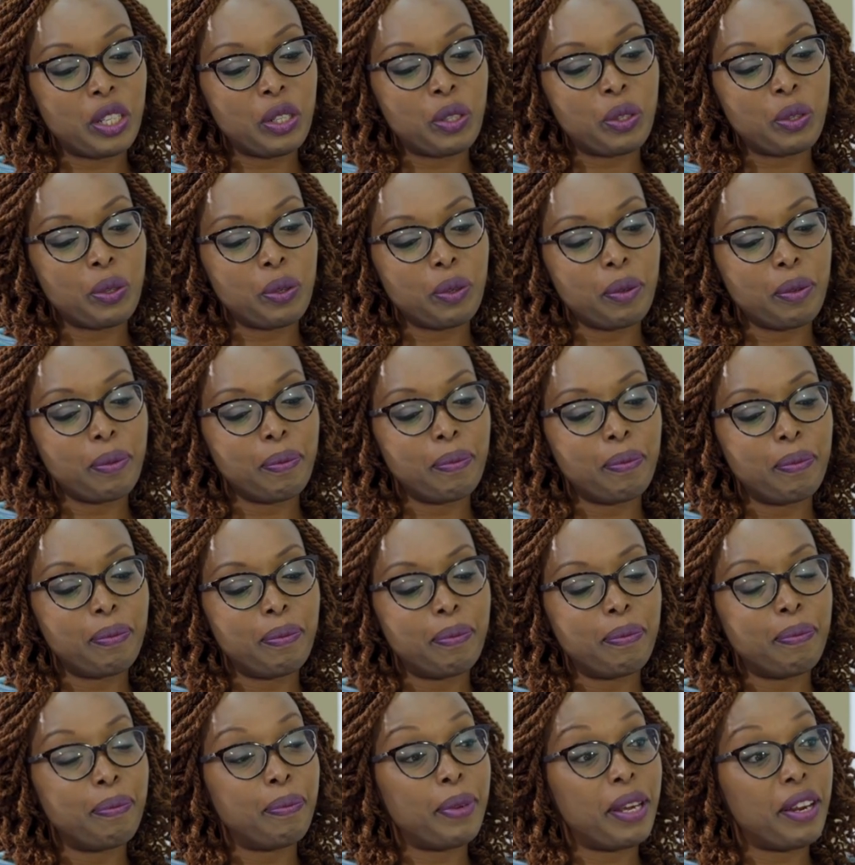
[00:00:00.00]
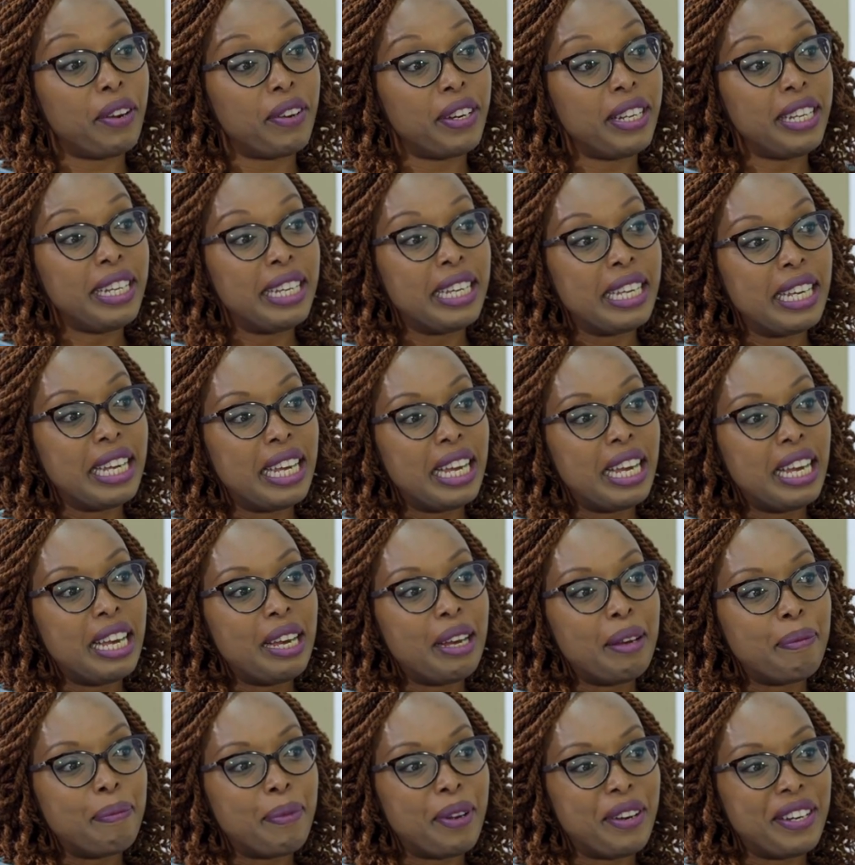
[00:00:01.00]
to Mary
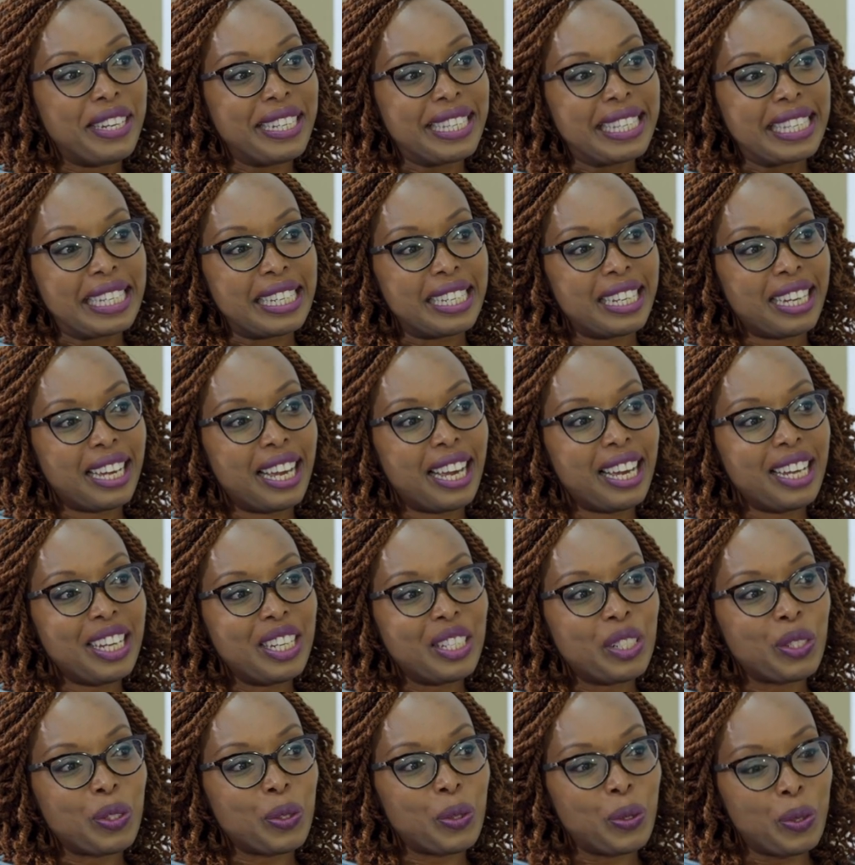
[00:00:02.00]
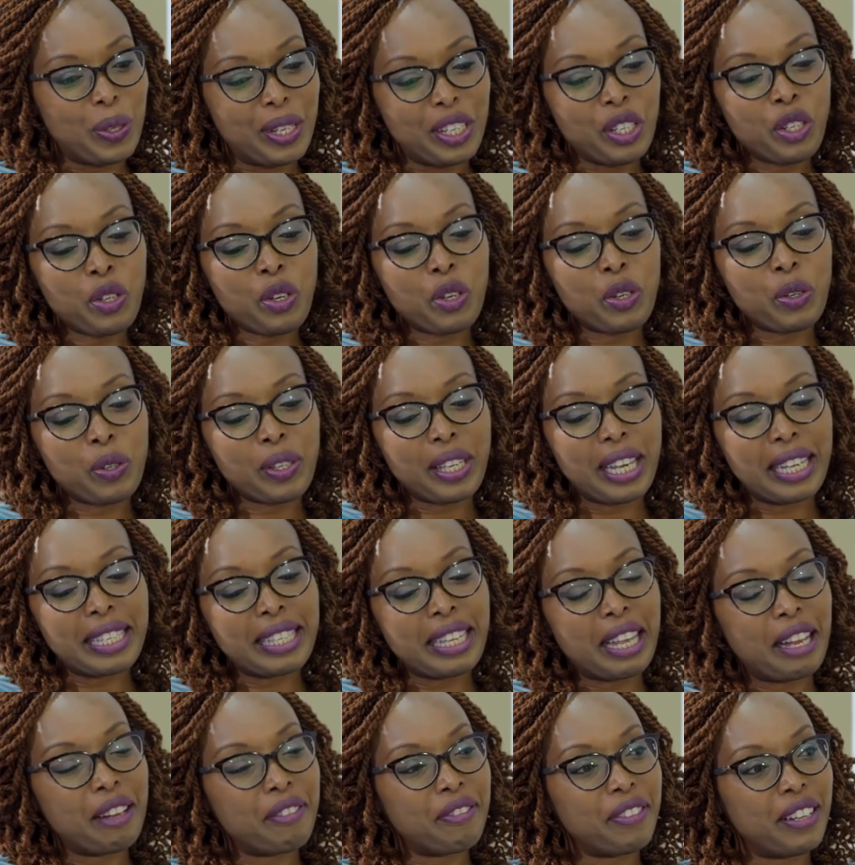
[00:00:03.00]
Sindiga, to introduce
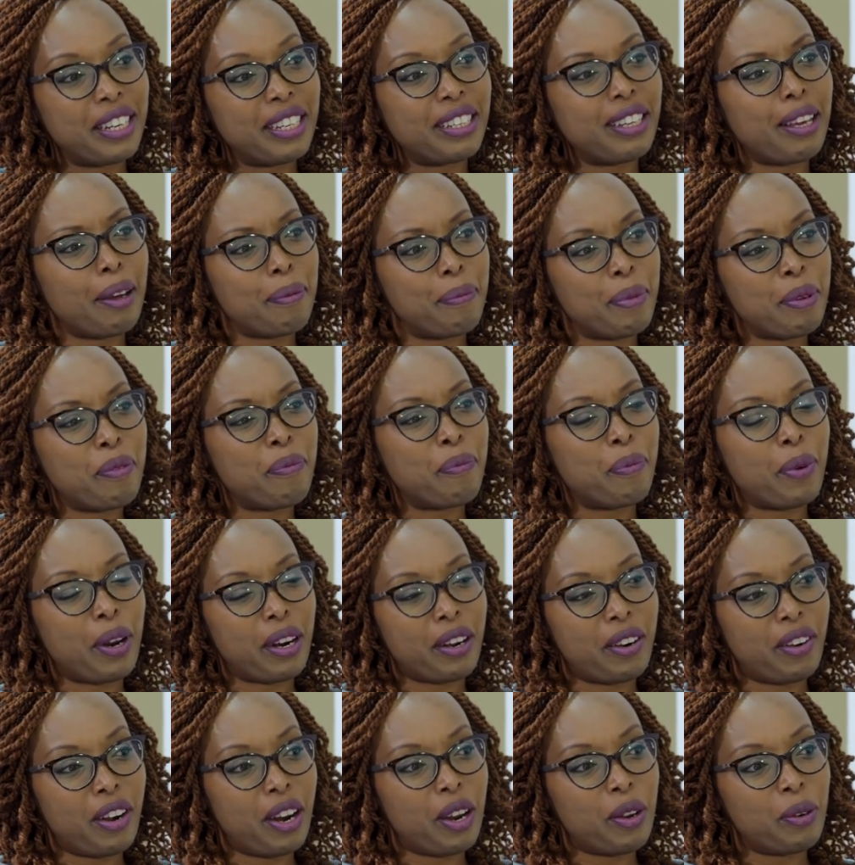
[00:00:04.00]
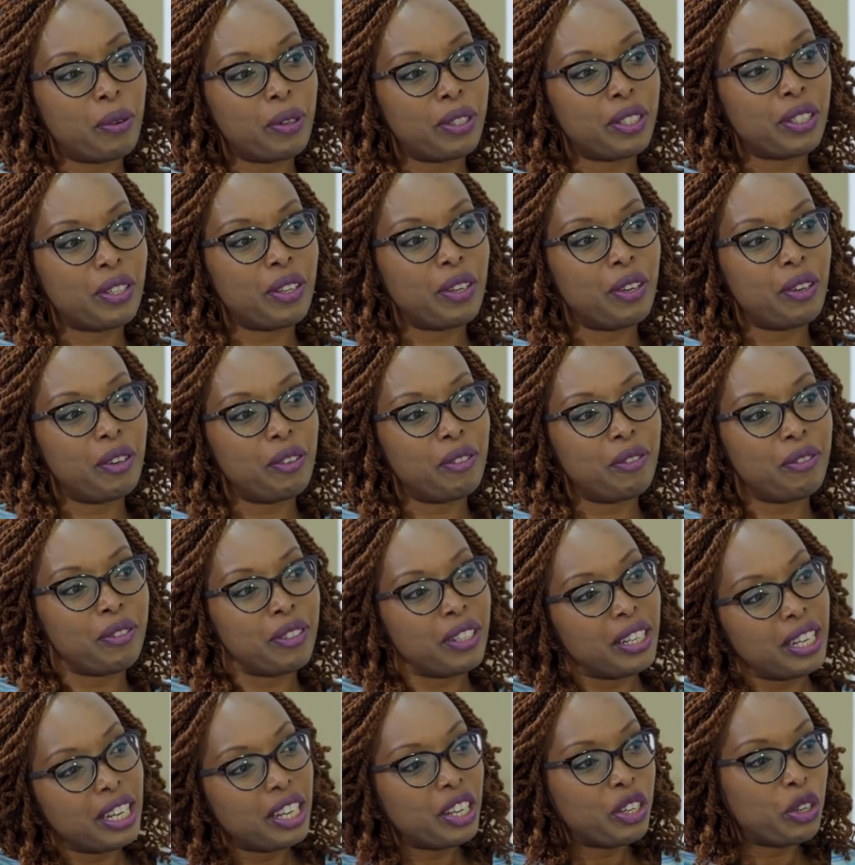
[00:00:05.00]
herself and a brief background of
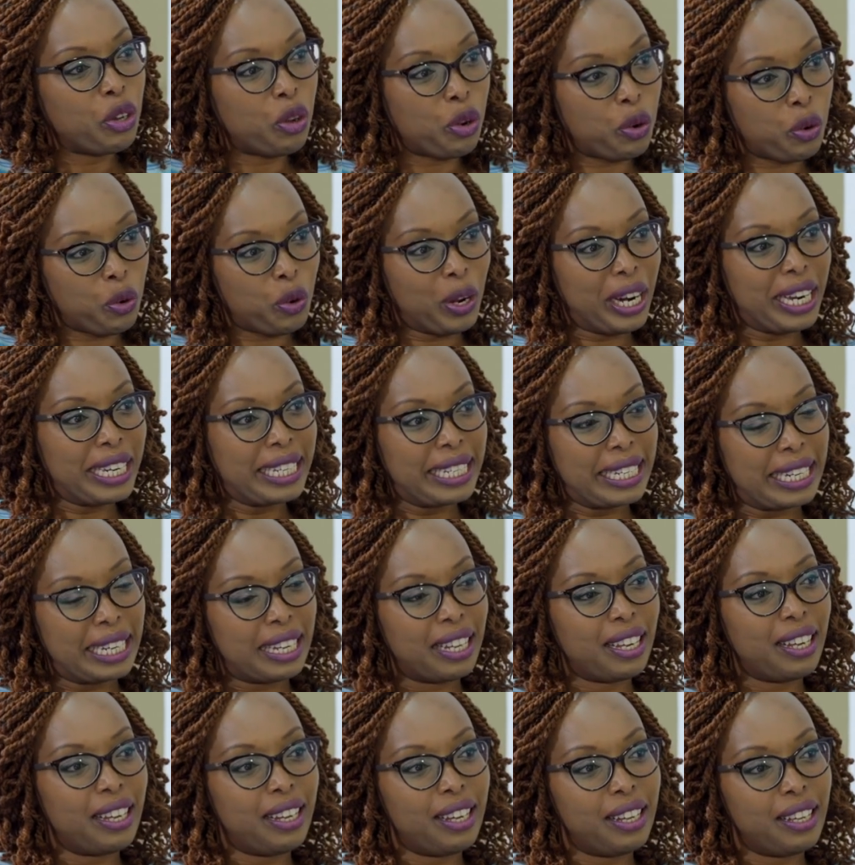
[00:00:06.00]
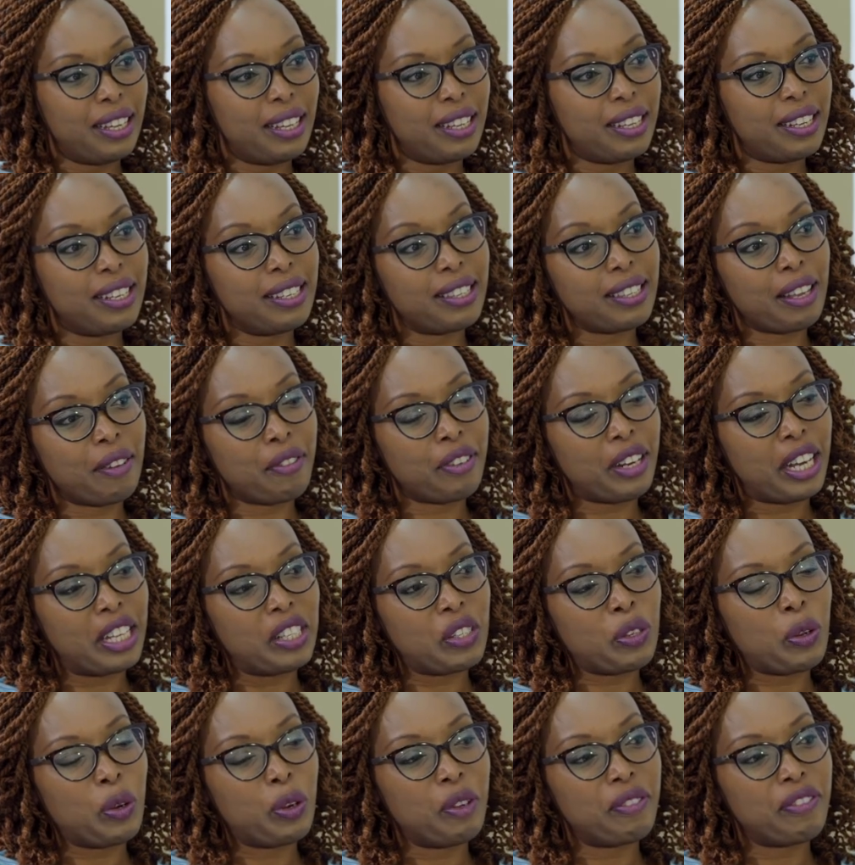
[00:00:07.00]
your role at East African
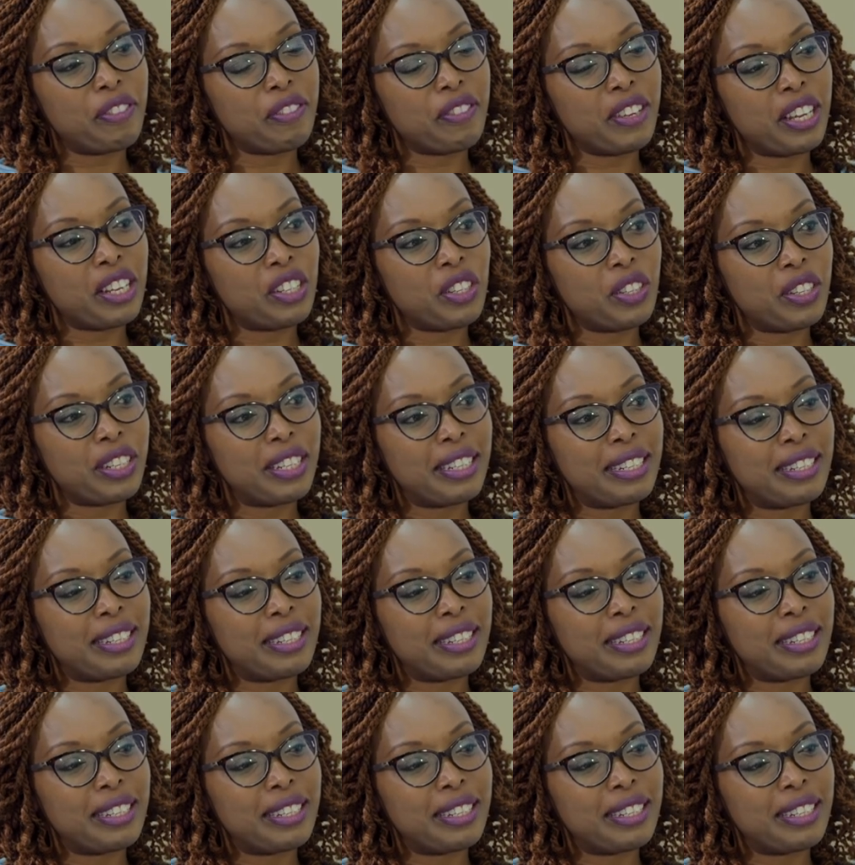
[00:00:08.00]
School of Aviation.